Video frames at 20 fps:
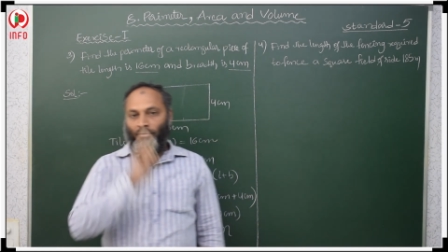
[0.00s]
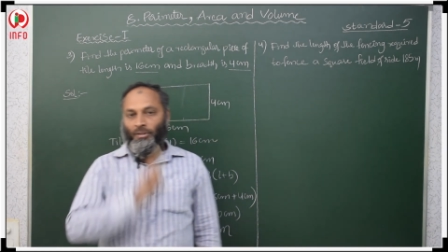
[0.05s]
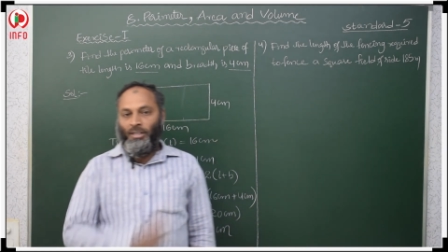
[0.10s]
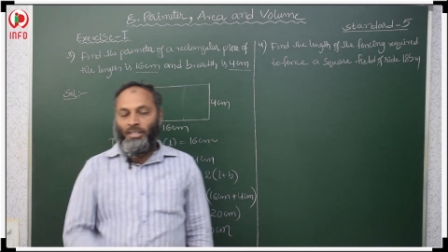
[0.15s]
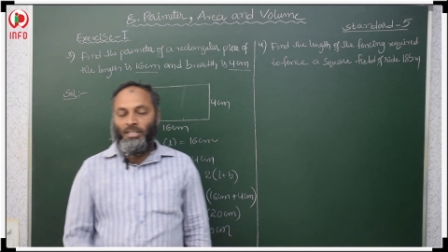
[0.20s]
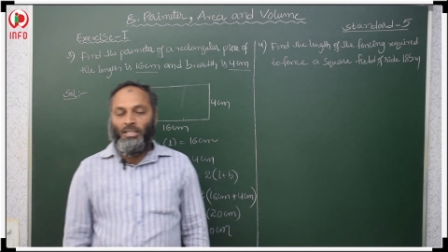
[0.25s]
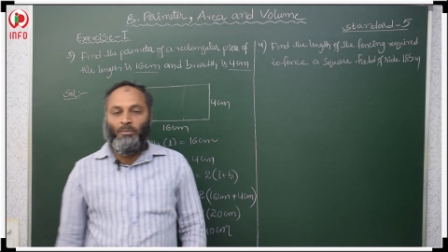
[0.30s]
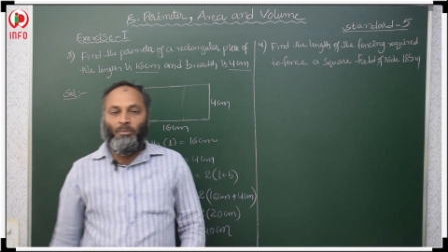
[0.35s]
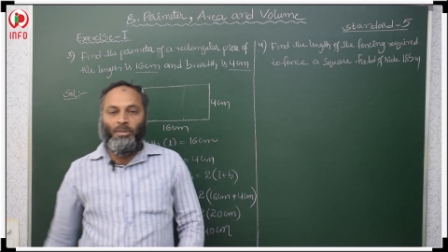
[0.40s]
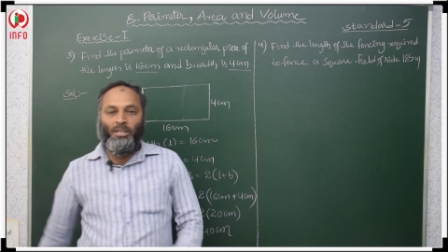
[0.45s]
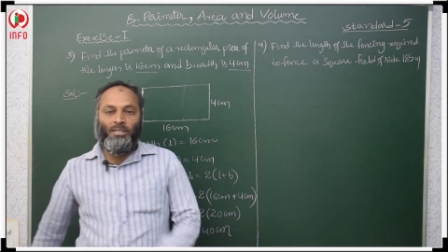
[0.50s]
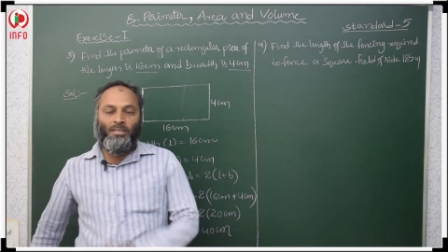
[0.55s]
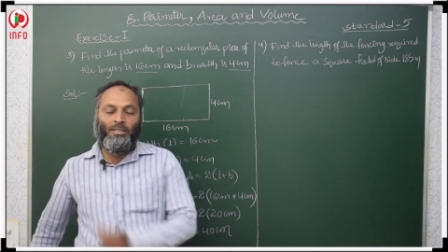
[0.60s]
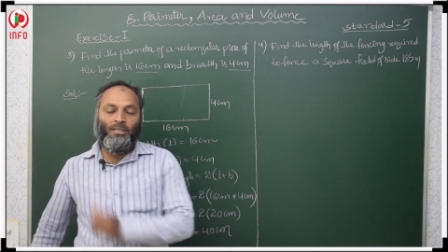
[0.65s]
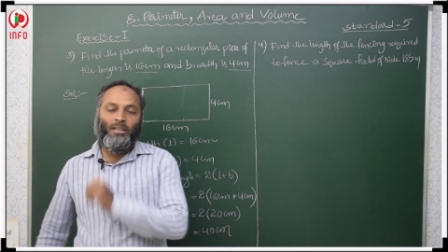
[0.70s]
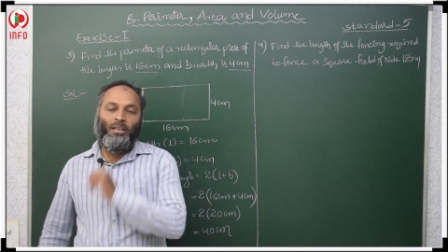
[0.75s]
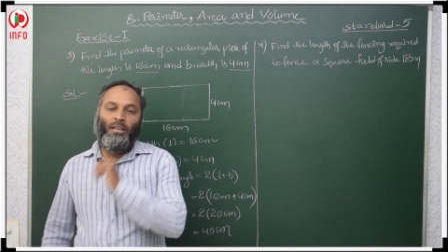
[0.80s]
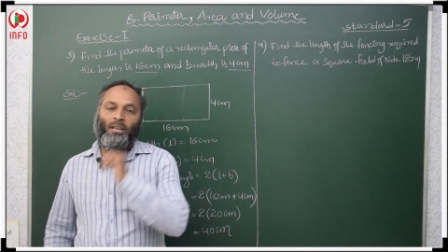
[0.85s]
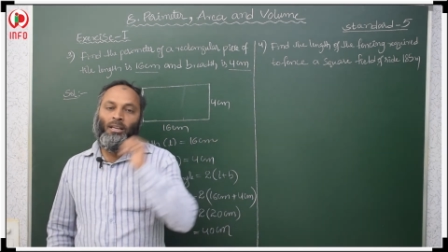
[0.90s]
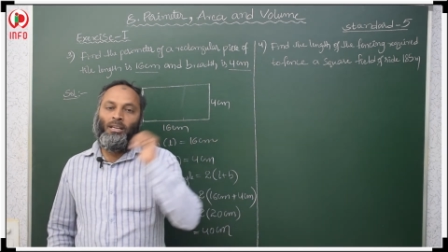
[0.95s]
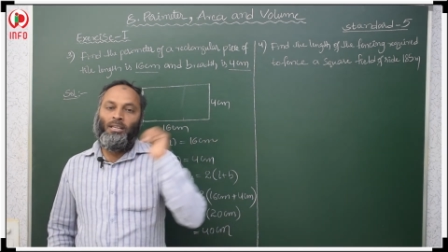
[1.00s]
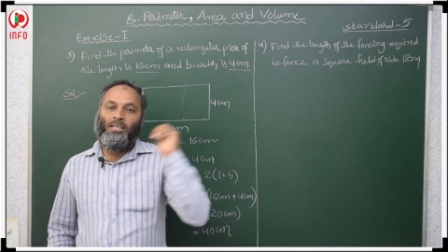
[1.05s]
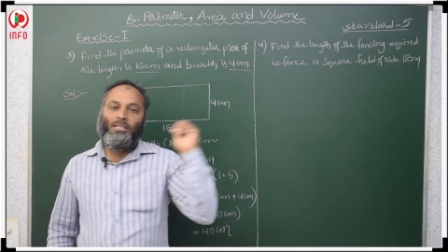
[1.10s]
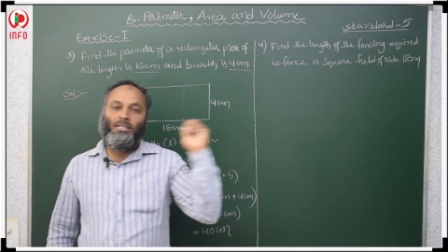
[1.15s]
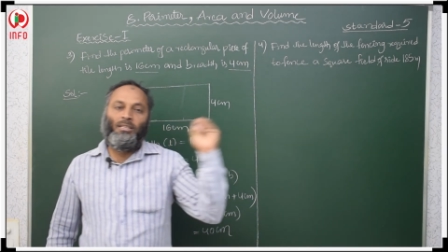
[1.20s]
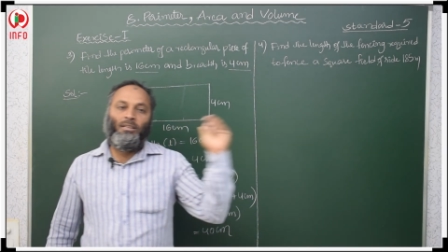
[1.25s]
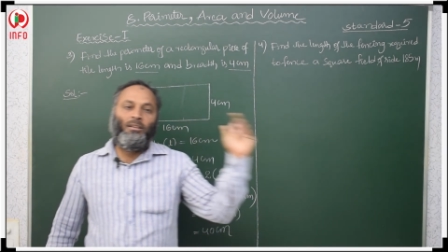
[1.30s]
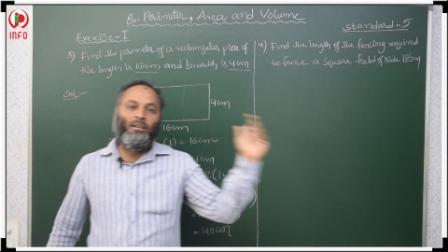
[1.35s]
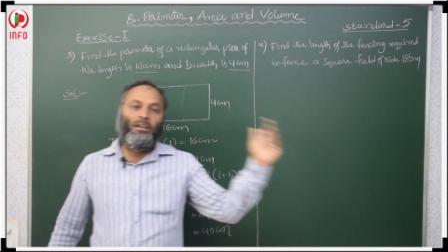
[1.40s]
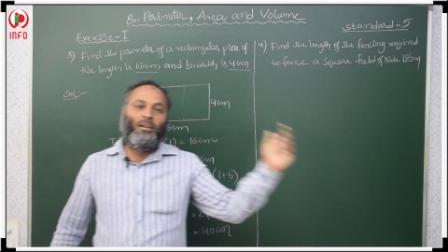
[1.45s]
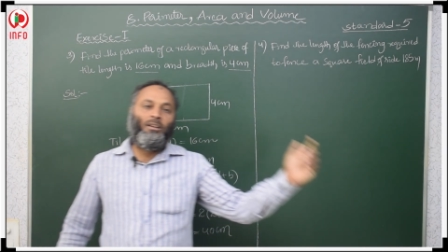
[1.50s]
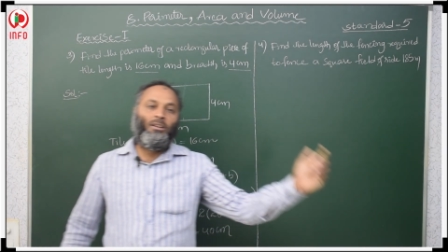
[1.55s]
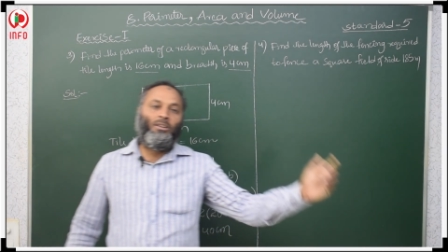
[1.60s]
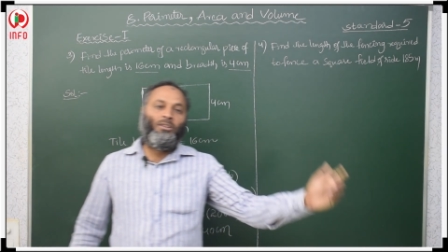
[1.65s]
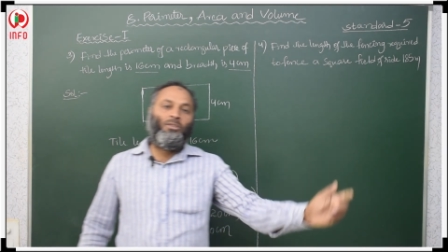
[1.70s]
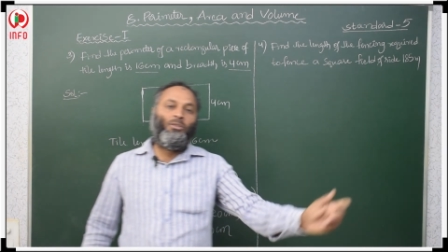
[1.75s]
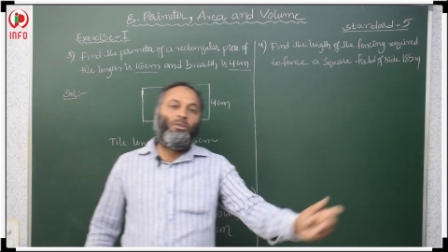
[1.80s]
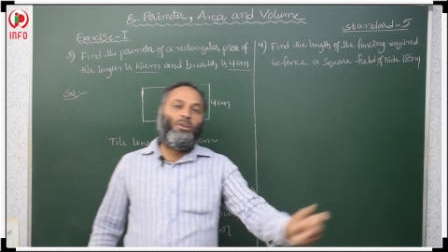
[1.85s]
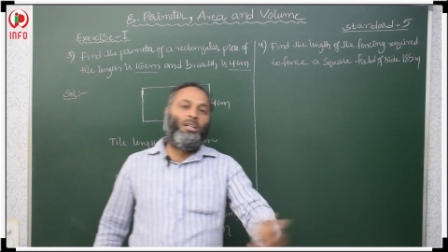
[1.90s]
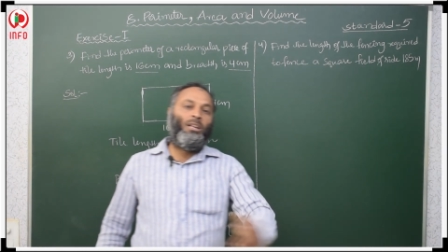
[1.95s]
Fencing means so
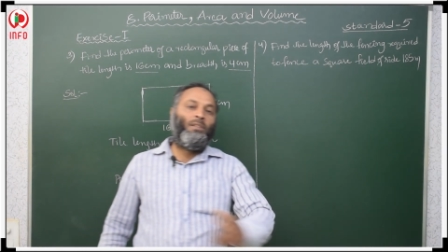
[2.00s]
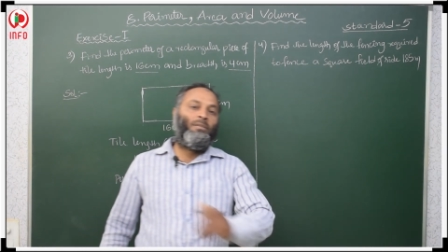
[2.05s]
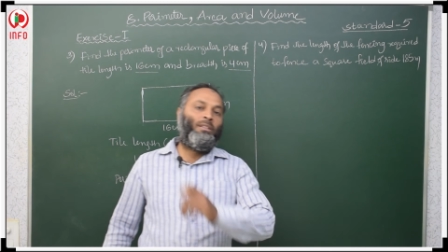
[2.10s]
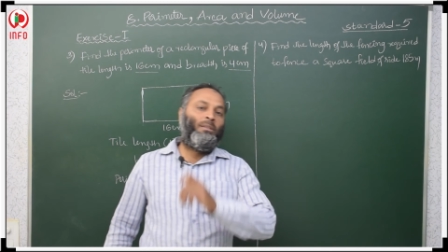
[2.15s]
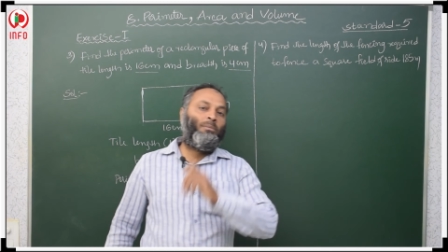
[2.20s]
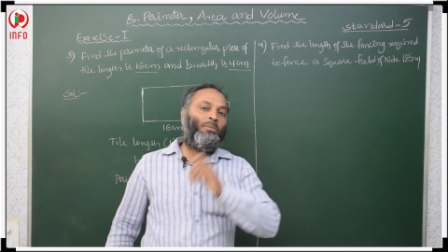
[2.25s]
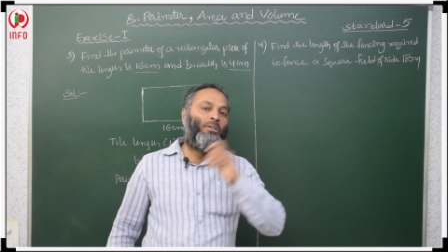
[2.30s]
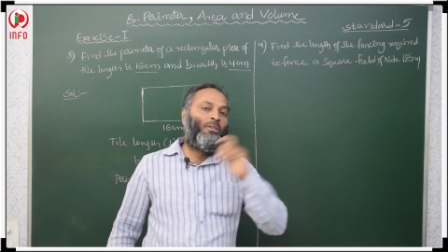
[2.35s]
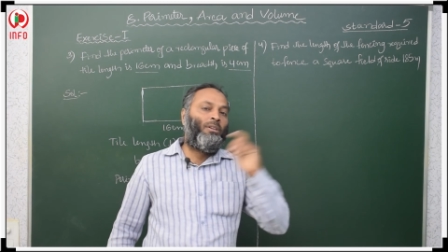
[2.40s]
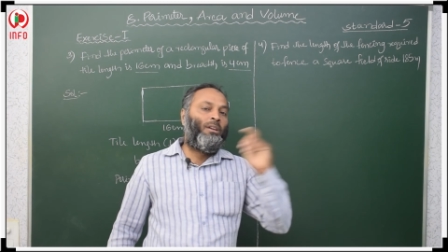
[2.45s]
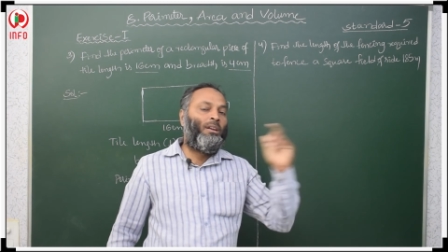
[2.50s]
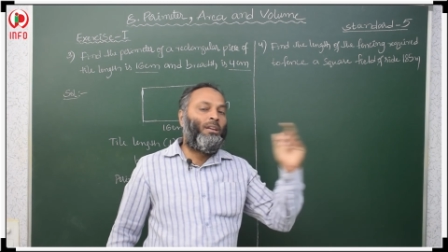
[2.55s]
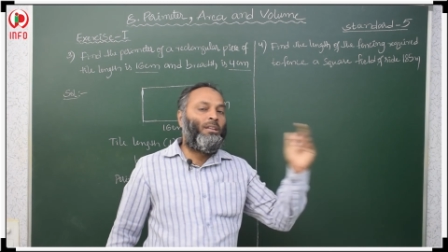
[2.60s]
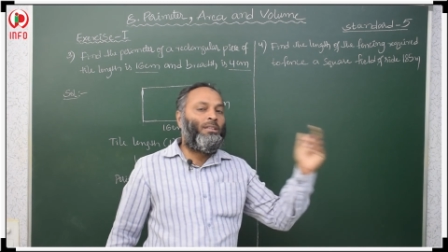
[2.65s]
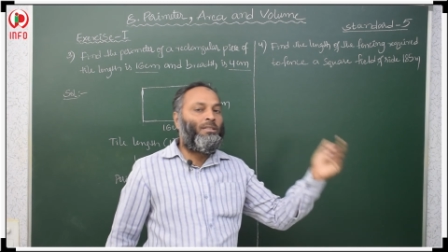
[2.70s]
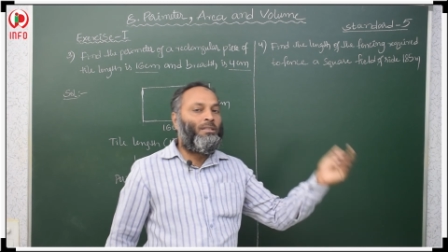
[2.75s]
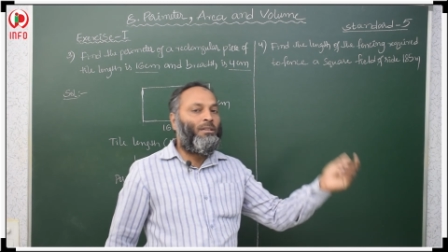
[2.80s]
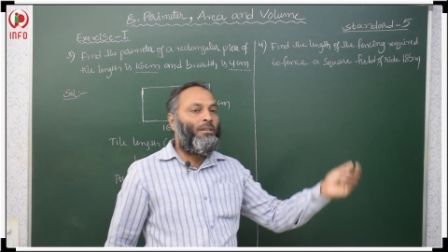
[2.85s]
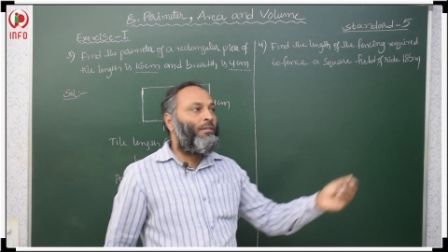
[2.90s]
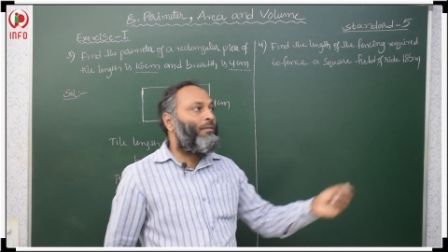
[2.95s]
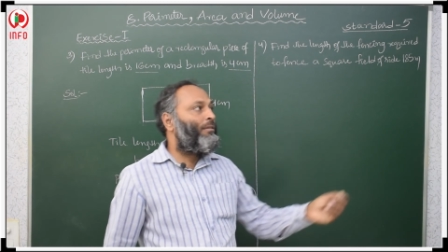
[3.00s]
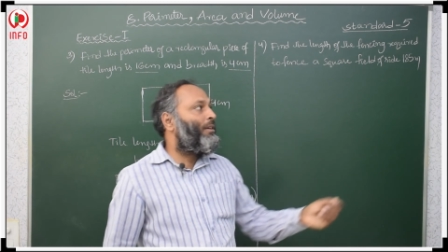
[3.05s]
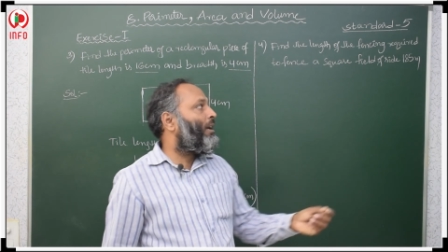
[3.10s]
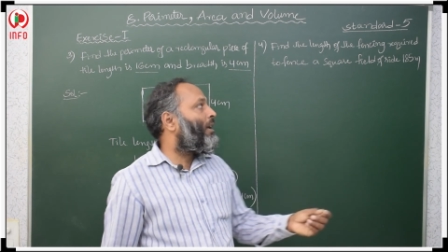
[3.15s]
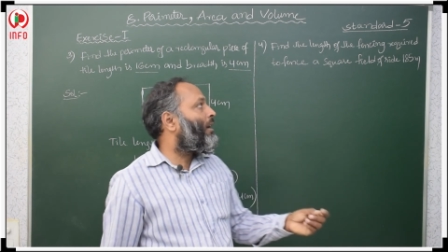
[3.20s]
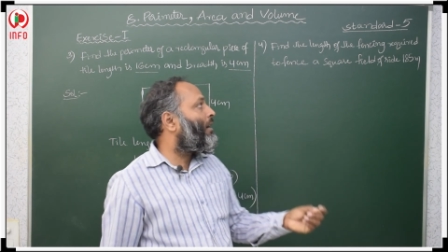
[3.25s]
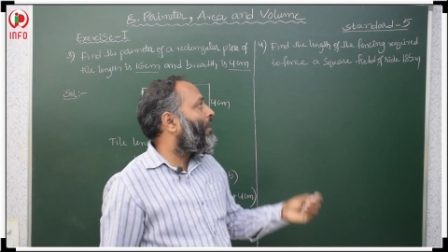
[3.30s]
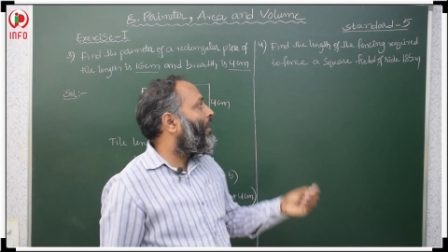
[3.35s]
total with the boundaries so we are